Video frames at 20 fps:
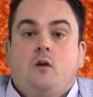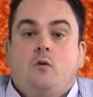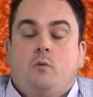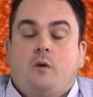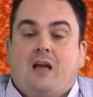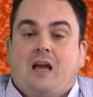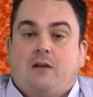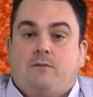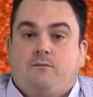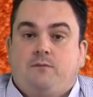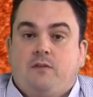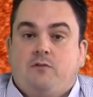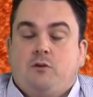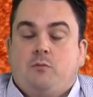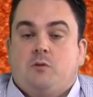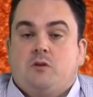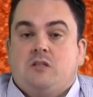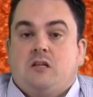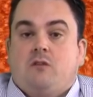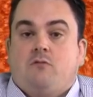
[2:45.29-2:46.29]
we had
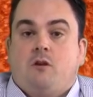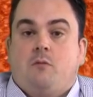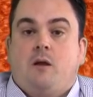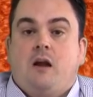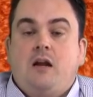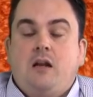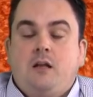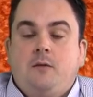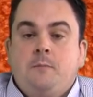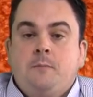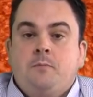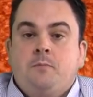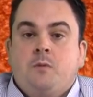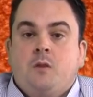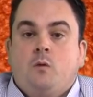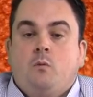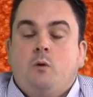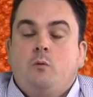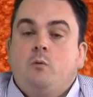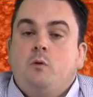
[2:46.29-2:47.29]
50% remaining,
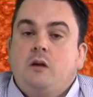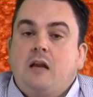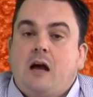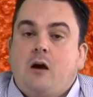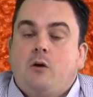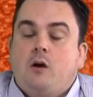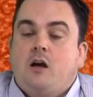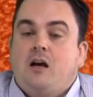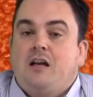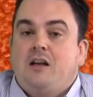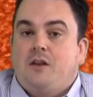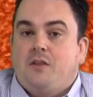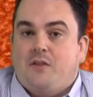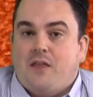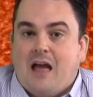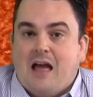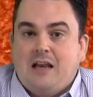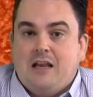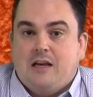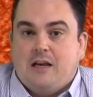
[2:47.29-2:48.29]
we would now cut
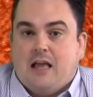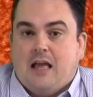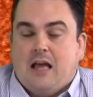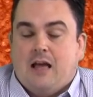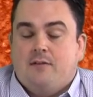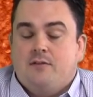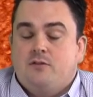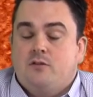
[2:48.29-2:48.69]
that in half.